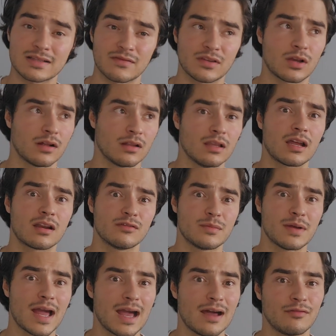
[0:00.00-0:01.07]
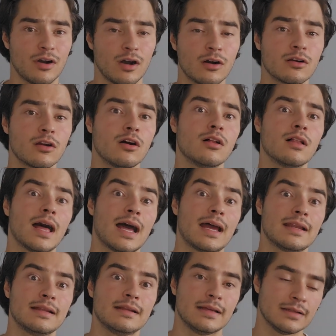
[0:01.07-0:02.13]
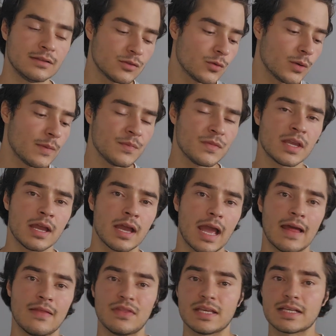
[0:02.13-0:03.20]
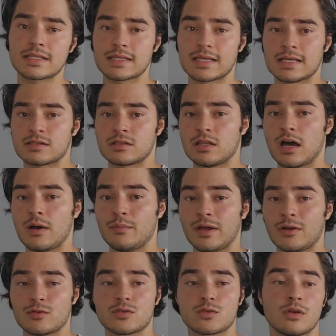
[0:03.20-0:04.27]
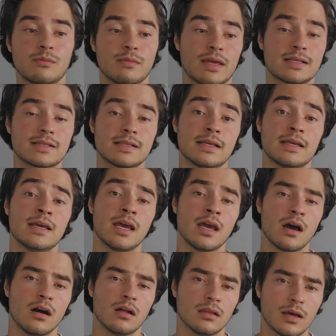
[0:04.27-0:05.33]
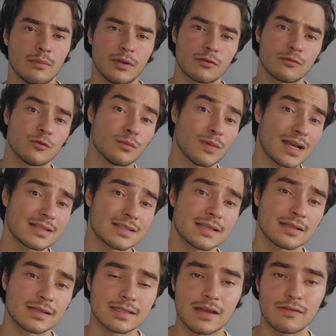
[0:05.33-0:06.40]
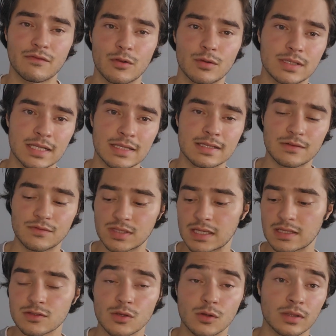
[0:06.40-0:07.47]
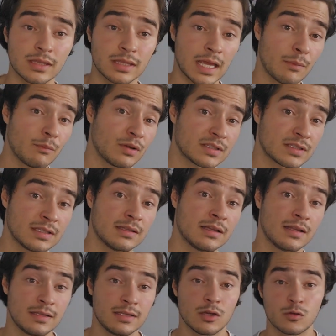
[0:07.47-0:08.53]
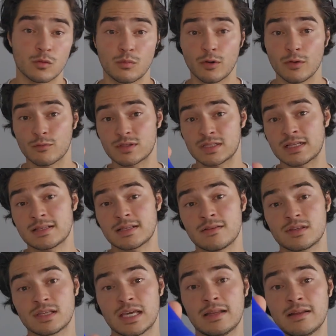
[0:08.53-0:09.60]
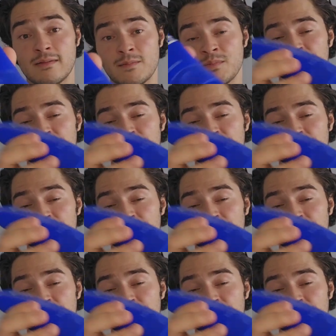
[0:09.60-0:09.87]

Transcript: I think a lot of them have alcohol added into it. And this is a lot better. So it makes it a lot better for my skin, because I have very sensitive skin. So that brings in the other point for sensitive skin.